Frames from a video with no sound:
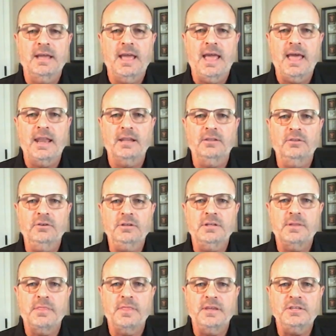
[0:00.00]
and it looked
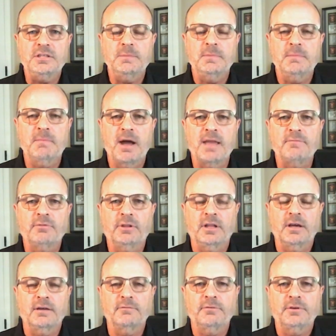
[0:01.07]
at things to be mindful
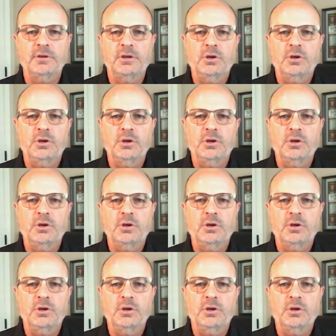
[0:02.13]
of